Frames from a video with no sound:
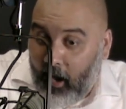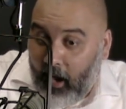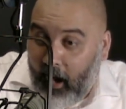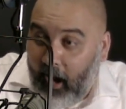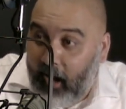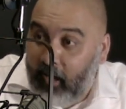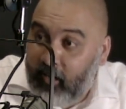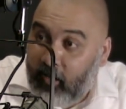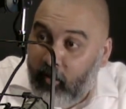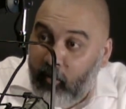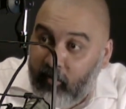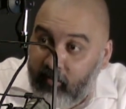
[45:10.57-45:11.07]

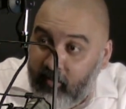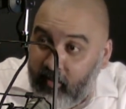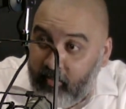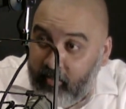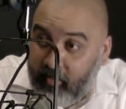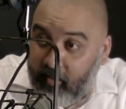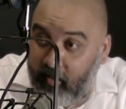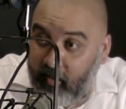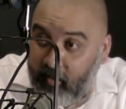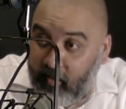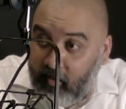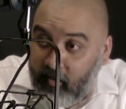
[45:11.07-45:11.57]
And here's the
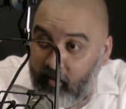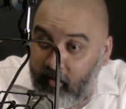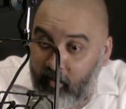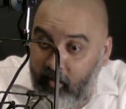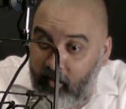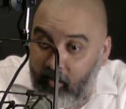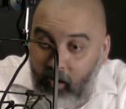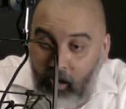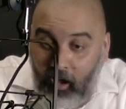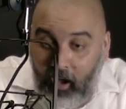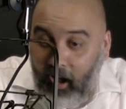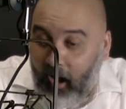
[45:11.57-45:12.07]
thing.
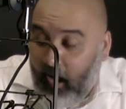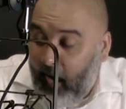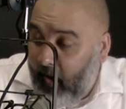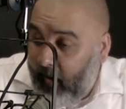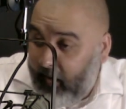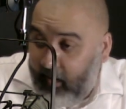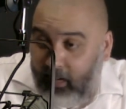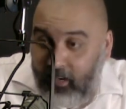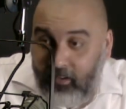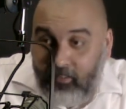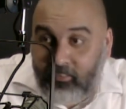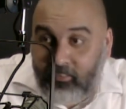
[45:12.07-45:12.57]
He's